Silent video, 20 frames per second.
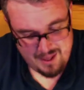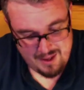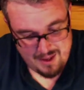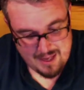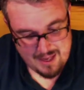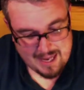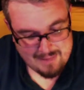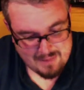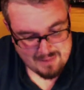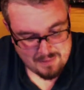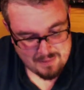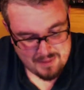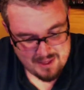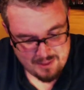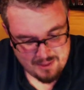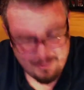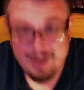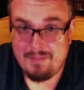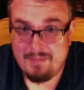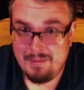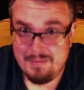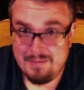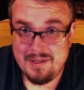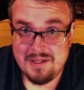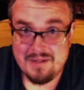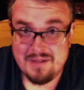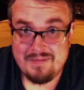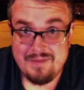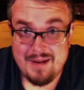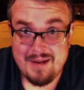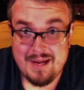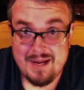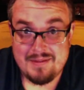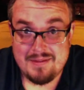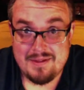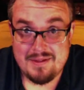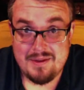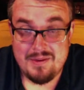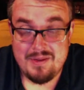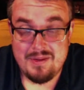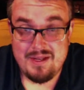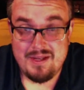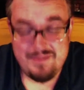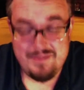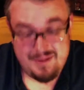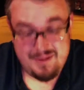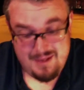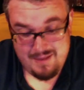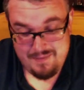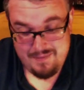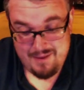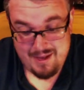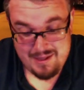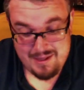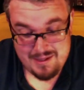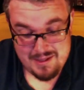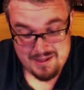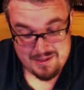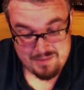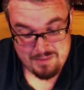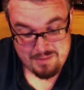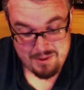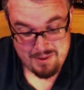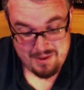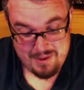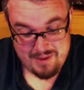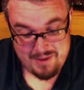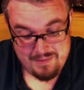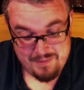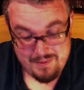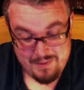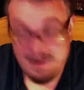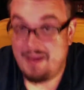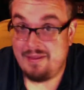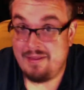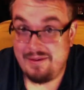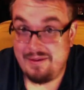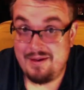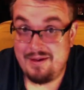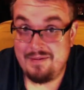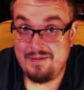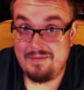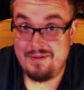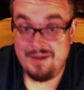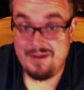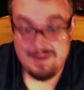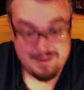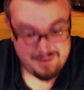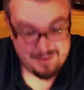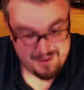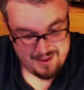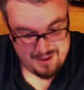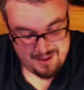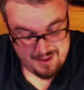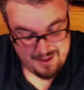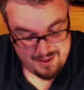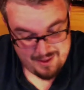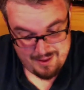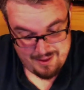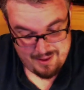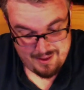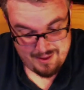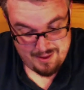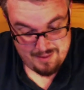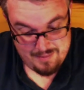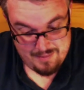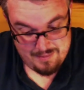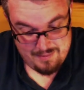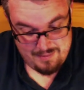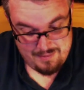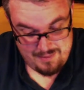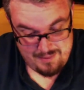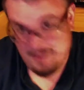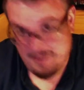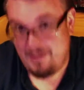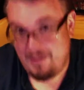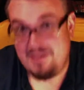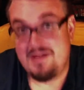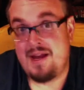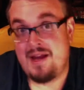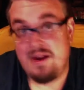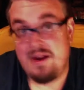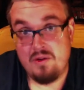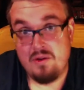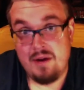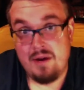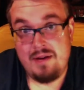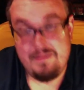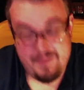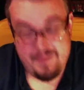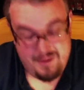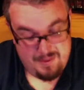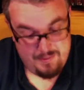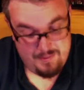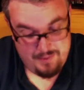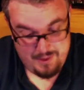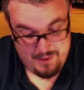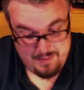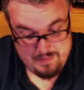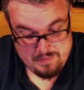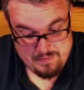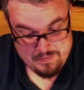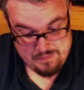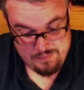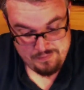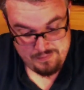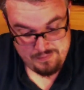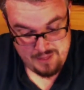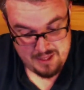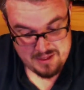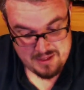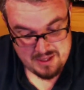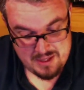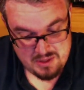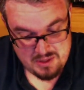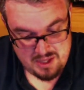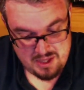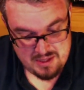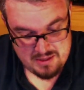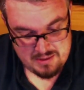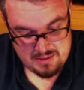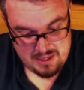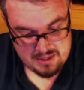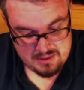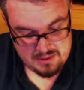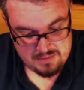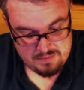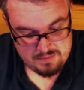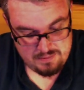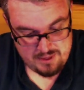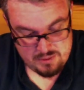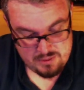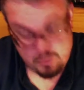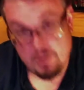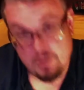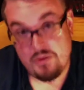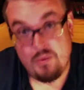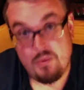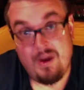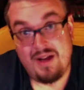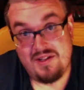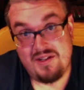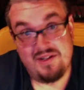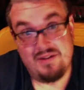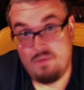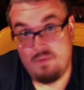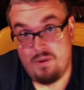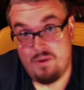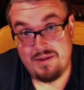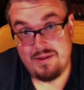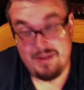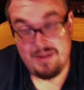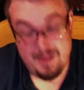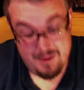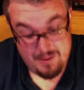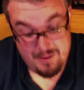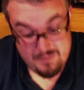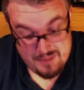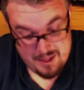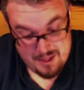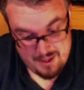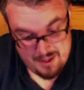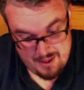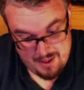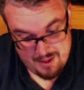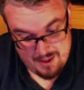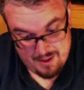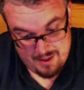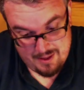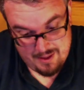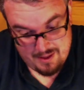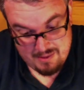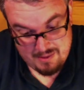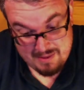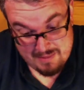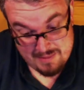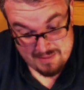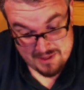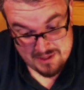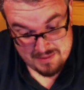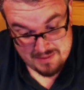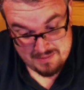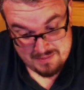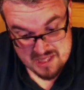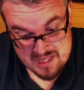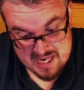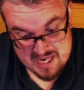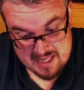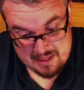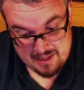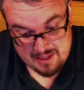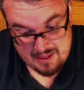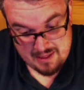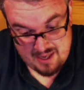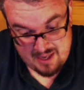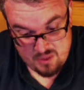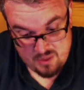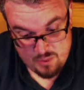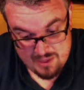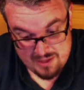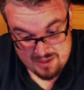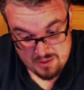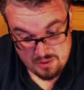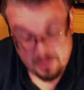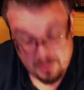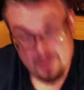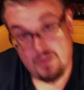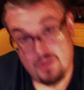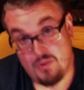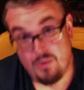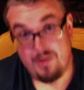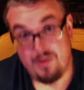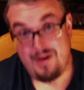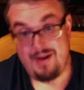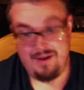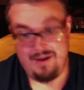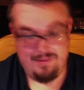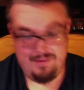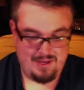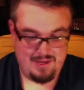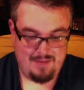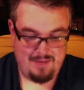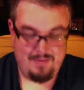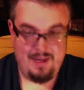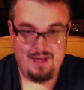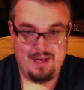I'm a big Robert Mitchum fan, so even if I just bought it for Holiday Affair, you know, it's not a great film, but it's worth watching once a year. Robert Mitchum, Janet Leigh, and Wendell Corey. Not a bad